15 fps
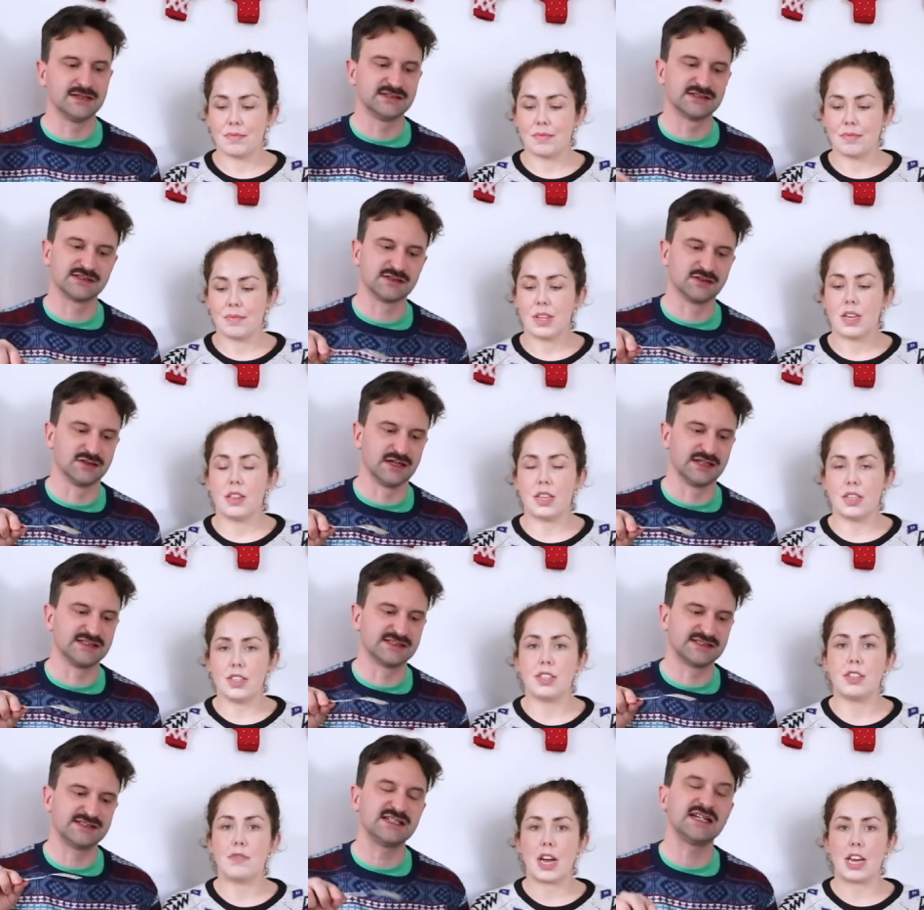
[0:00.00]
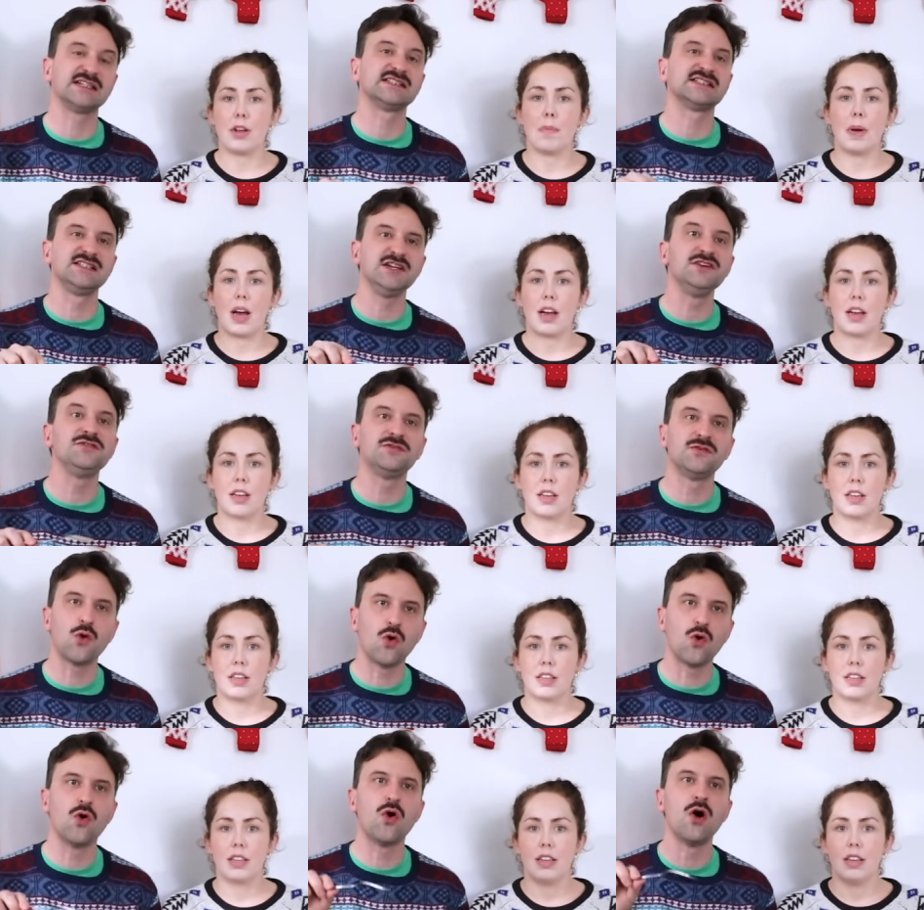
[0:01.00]
Speaker 1: This has got
Speaker 2: like
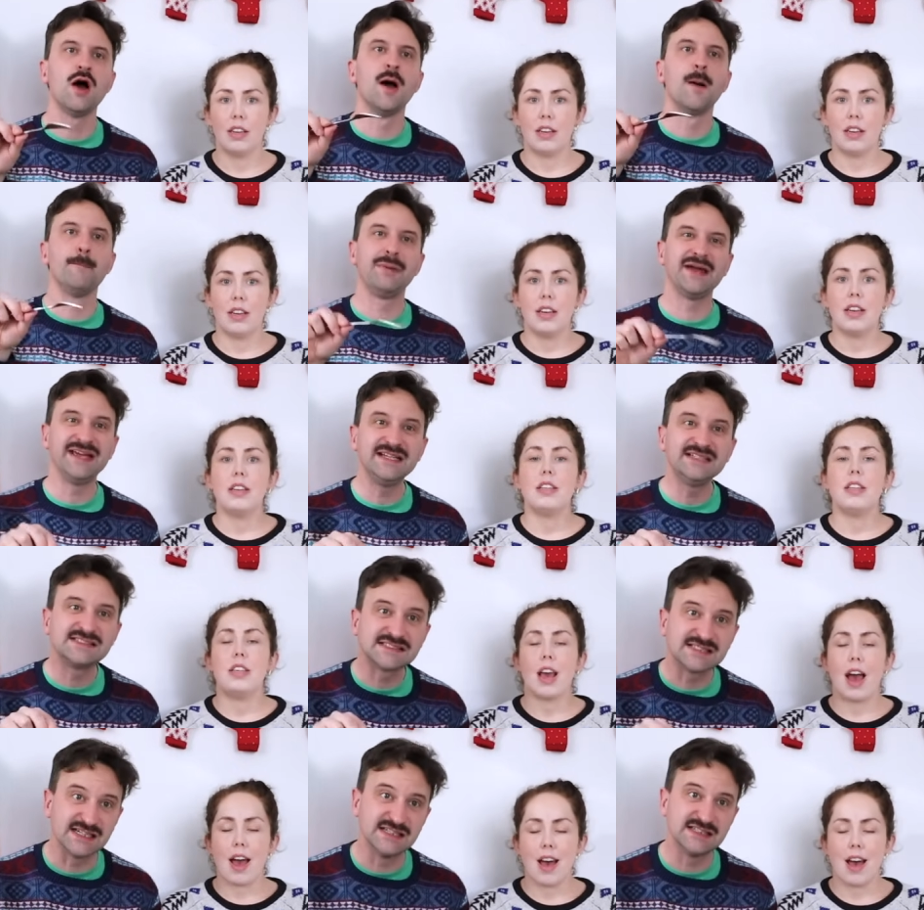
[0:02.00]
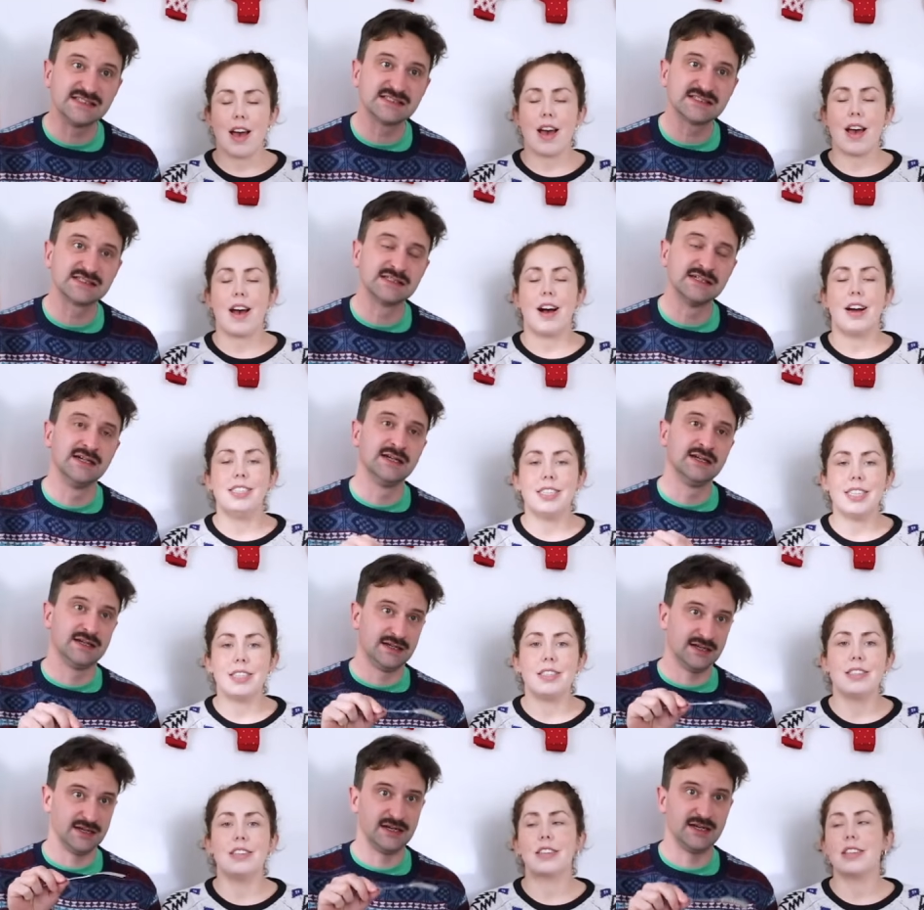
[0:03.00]
sixty-four pieces. Yeah. I
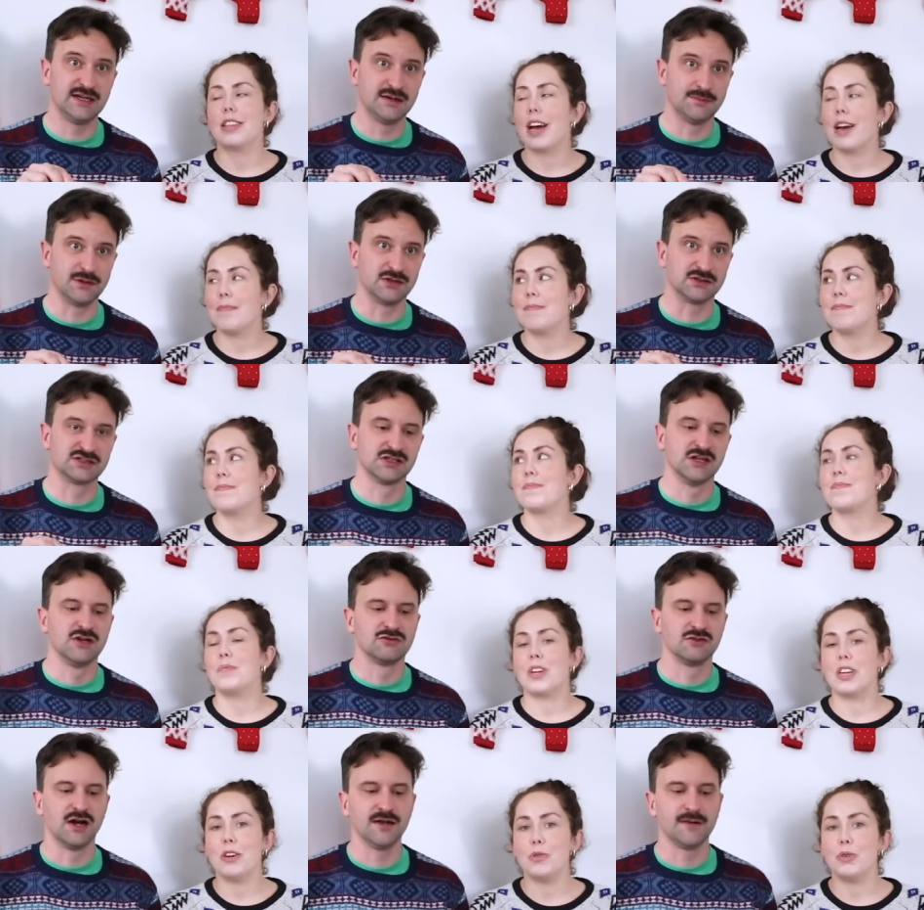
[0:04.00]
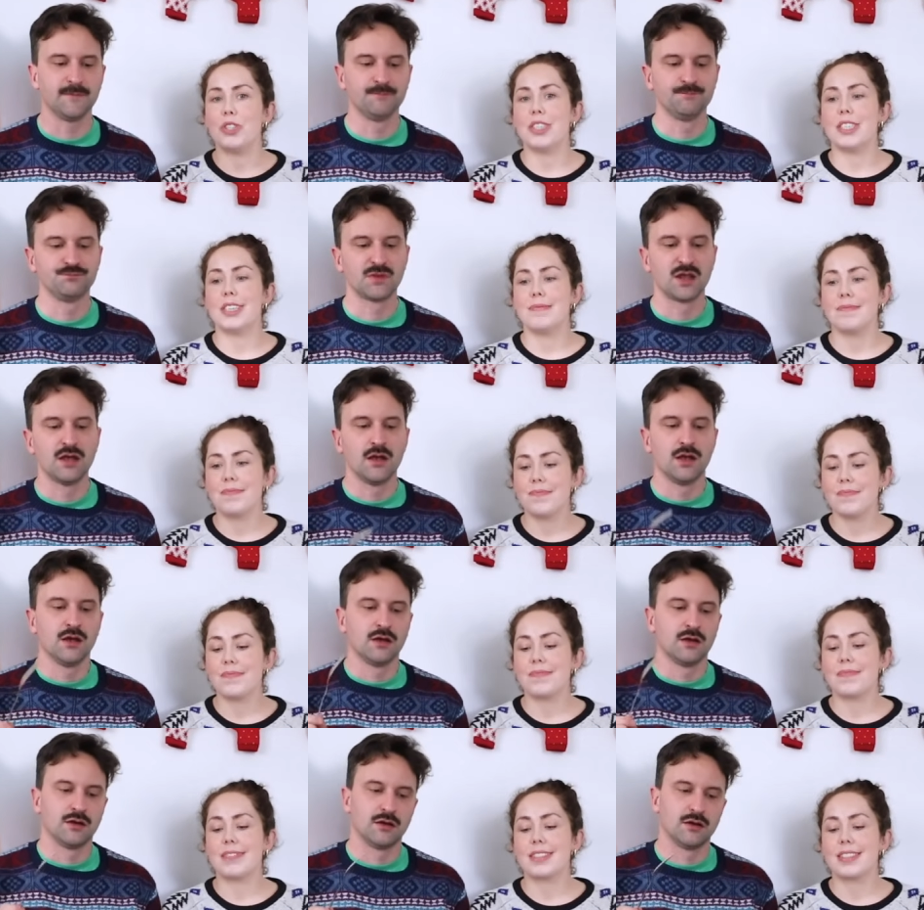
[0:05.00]
didn't
Speaker 1: look at that box, when right? I ordered it.
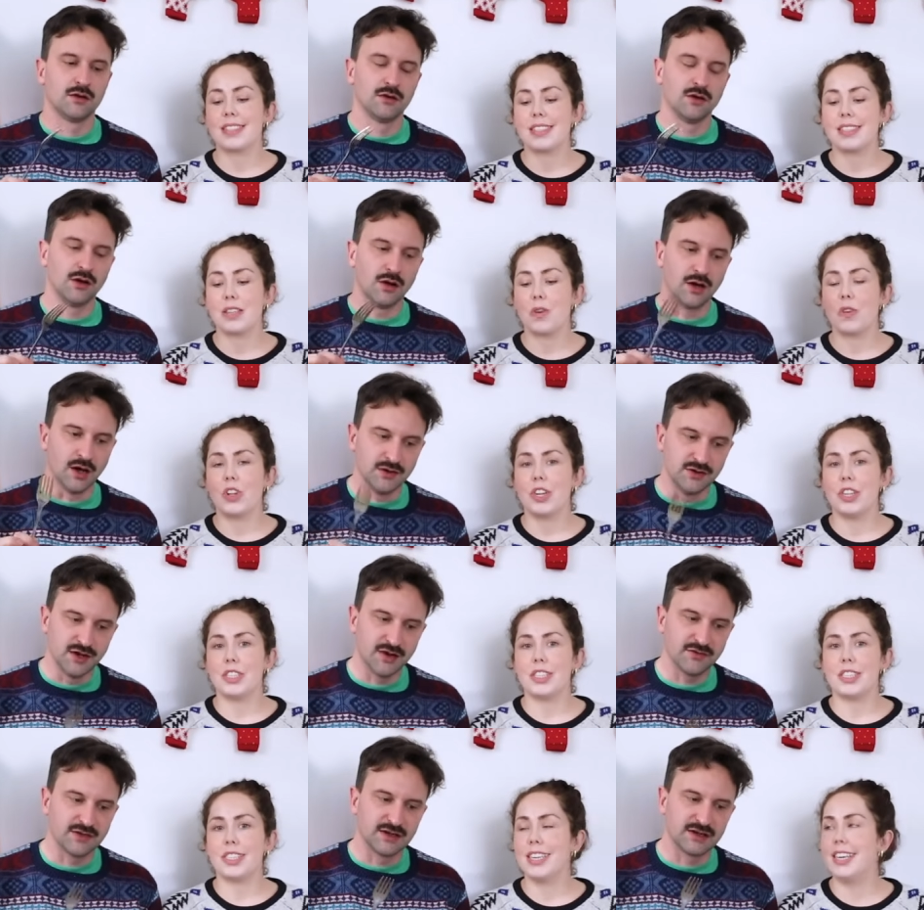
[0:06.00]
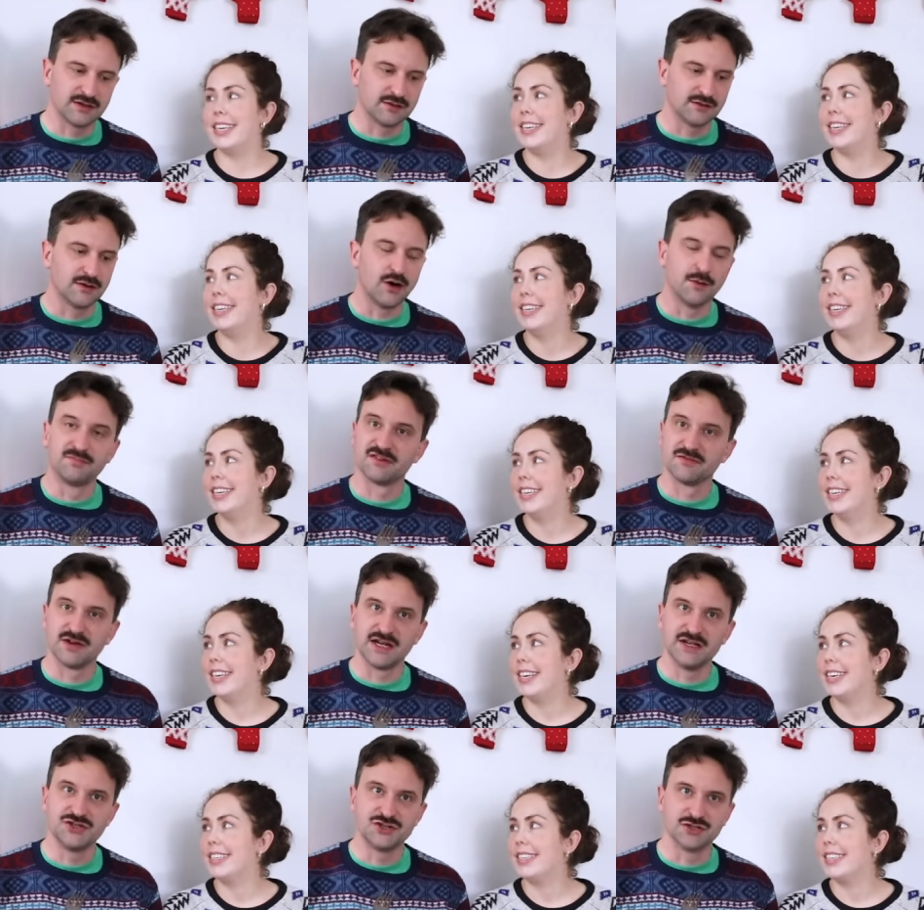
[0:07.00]
Another little
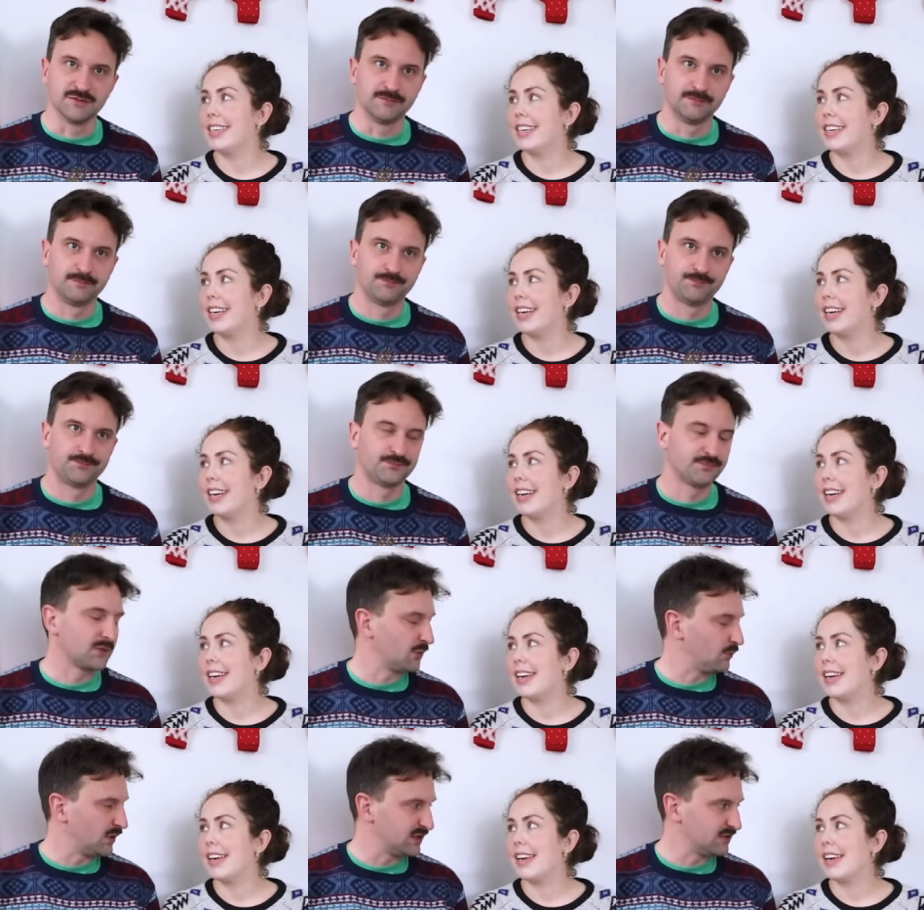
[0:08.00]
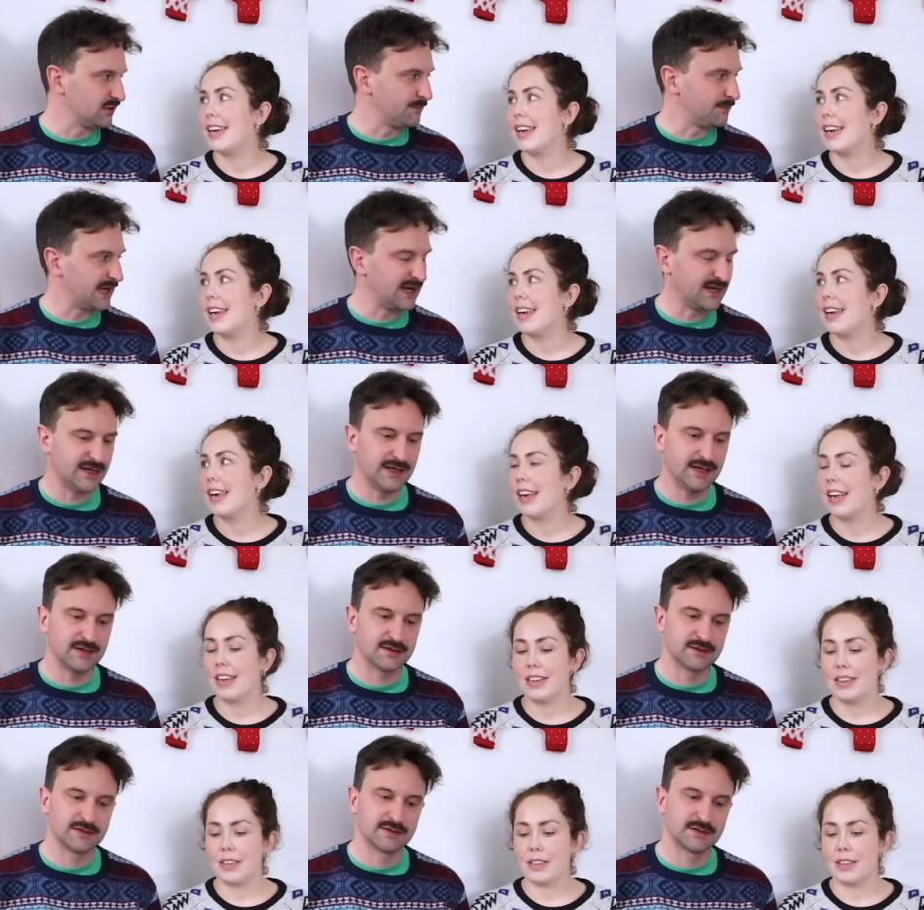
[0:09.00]
observation. When you're unpacking it,